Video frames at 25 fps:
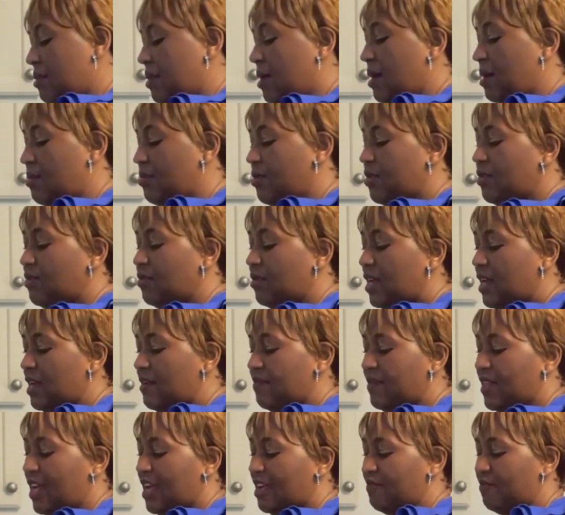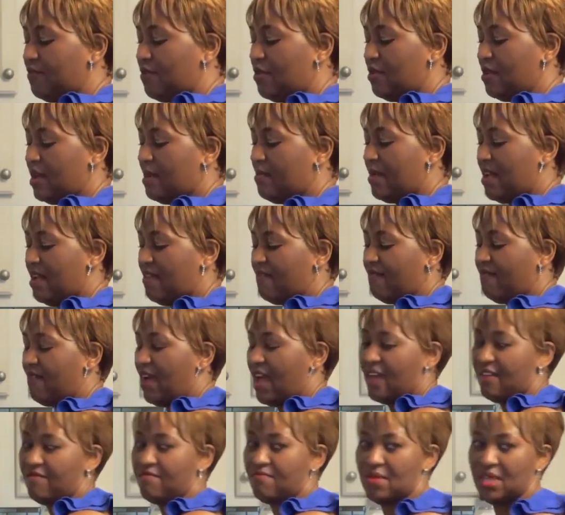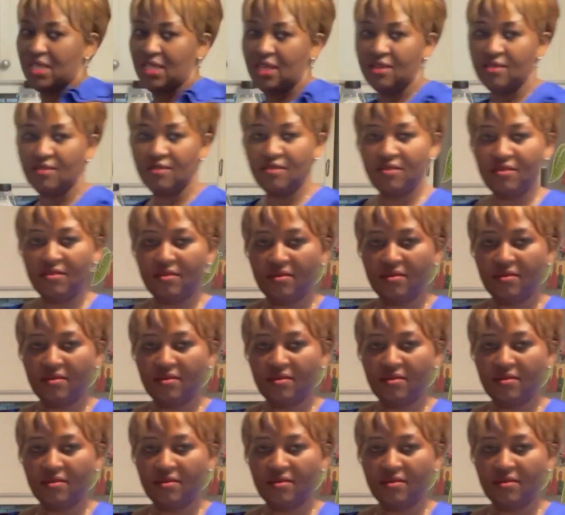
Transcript: I'm going to leave that for about 5 minutes.